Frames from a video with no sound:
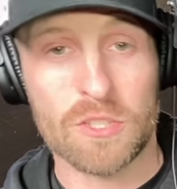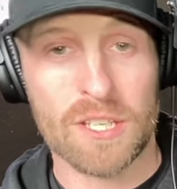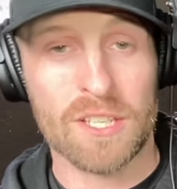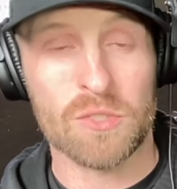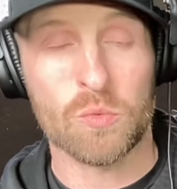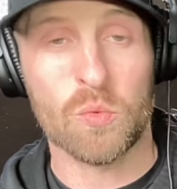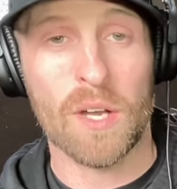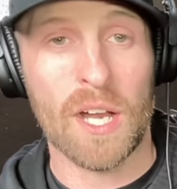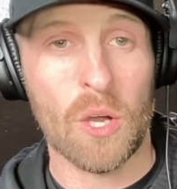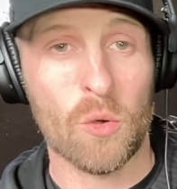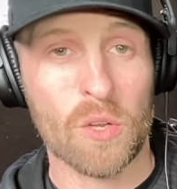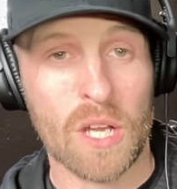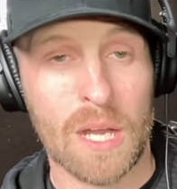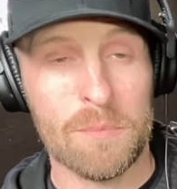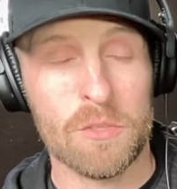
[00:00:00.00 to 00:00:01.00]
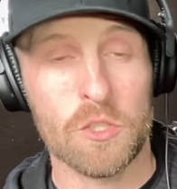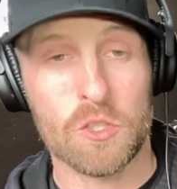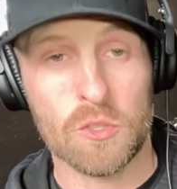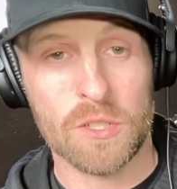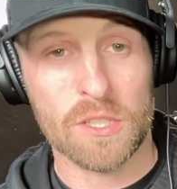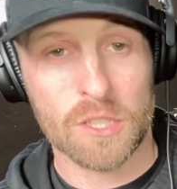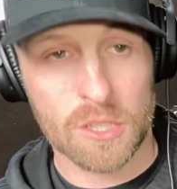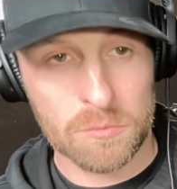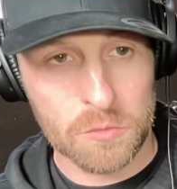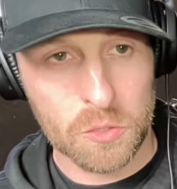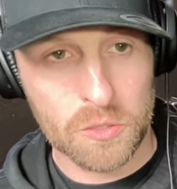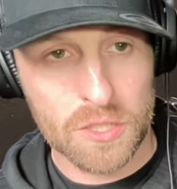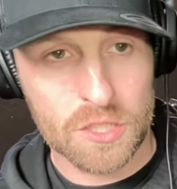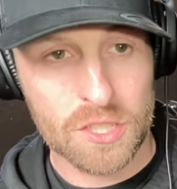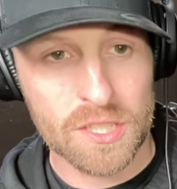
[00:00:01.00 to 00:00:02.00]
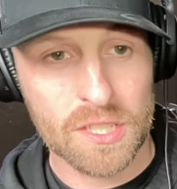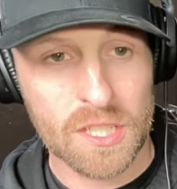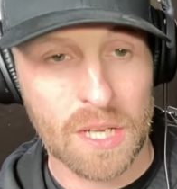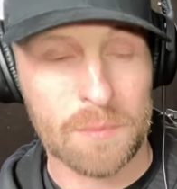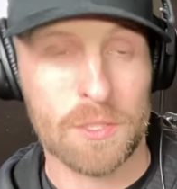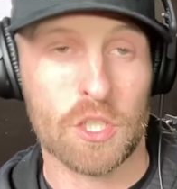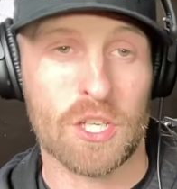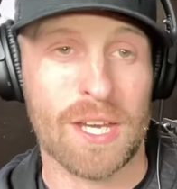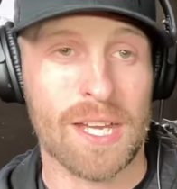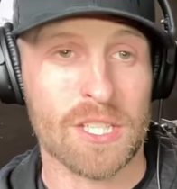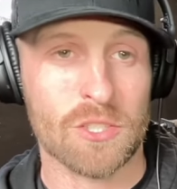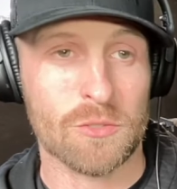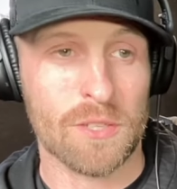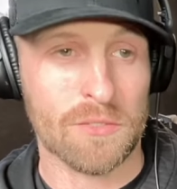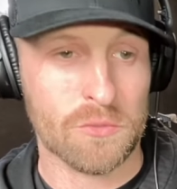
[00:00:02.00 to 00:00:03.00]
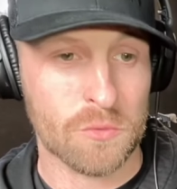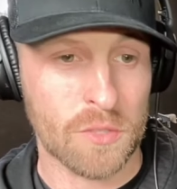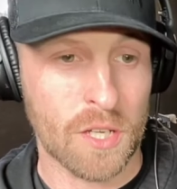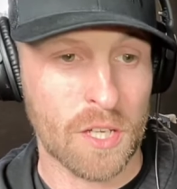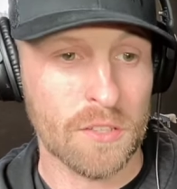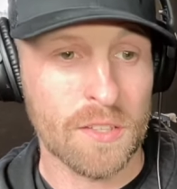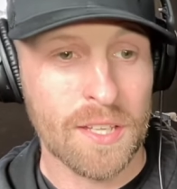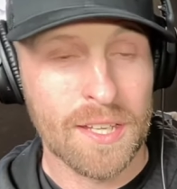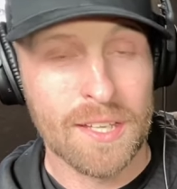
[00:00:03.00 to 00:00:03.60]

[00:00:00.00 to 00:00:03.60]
as well. Come and join the community. Come and chat to everyone.